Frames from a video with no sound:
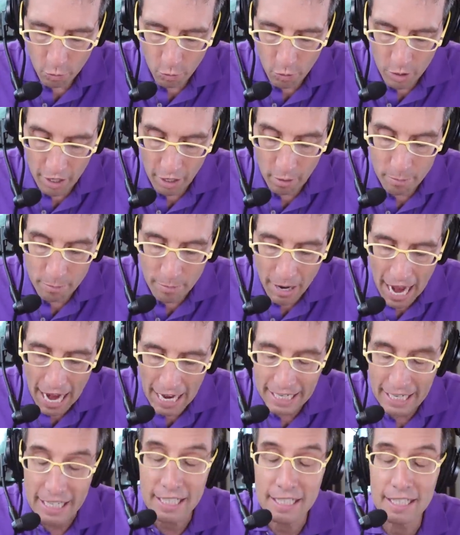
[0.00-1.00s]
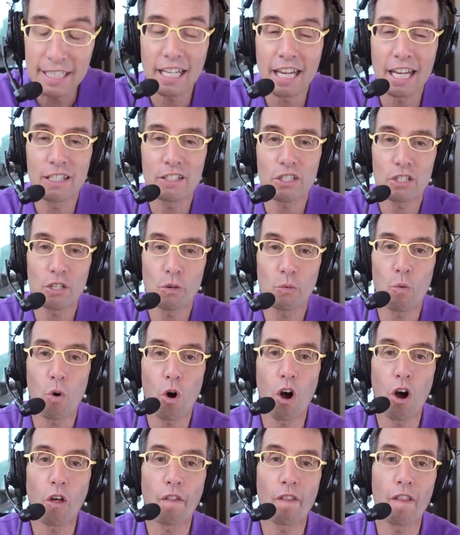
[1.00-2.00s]
When our back is against the
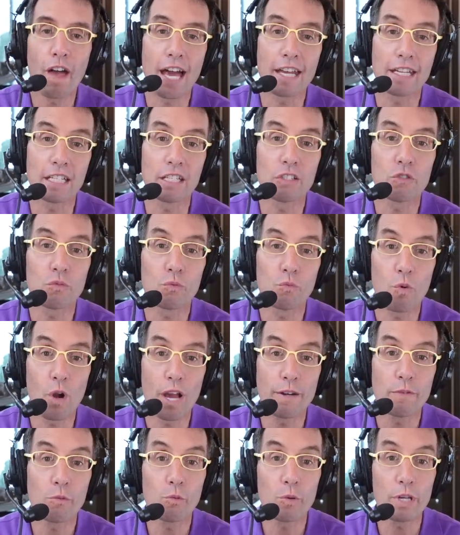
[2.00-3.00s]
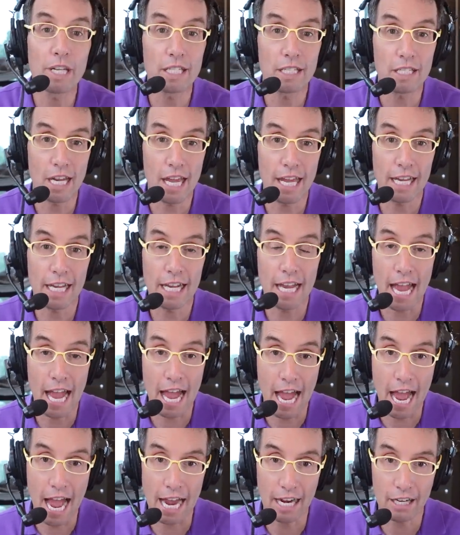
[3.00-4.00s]
wall, that is when we take
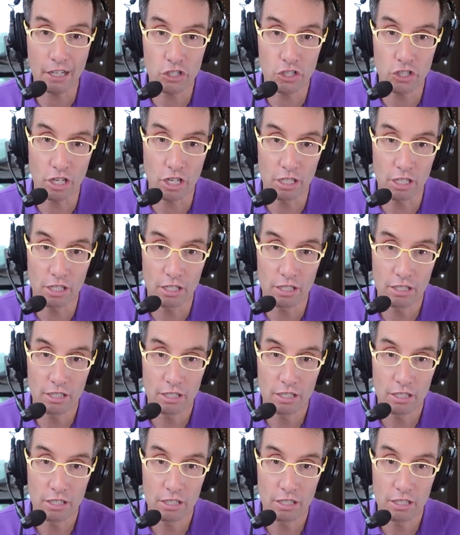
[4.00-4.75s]
action.